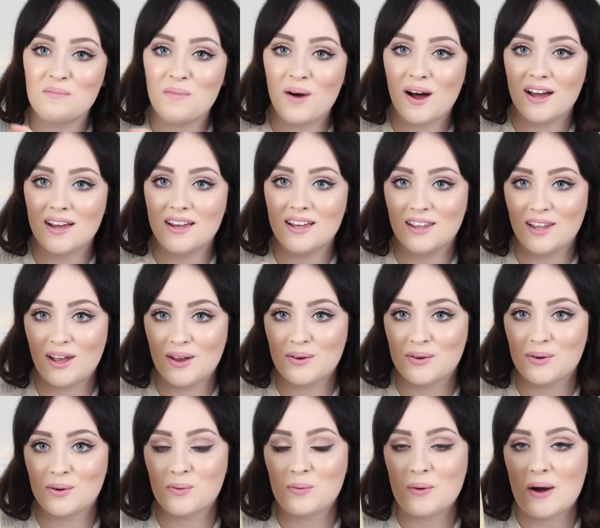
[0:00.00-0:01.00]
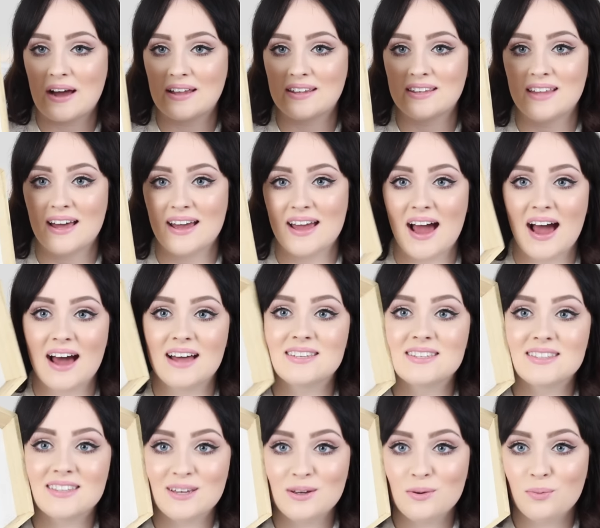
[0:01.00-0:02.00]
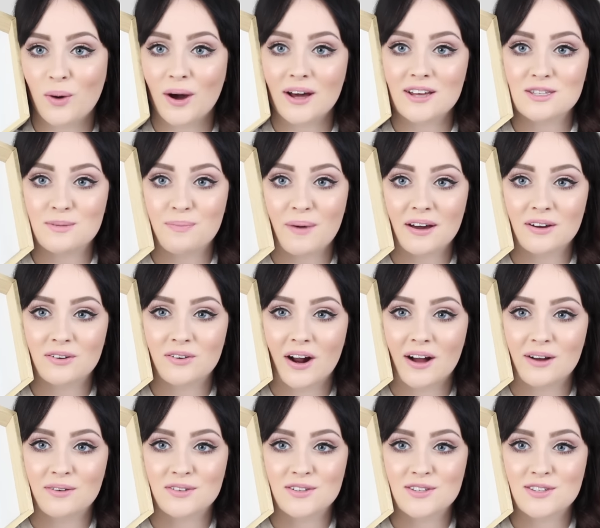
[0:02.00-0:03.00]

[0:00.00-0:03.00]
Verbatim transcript: my local one they had the white background,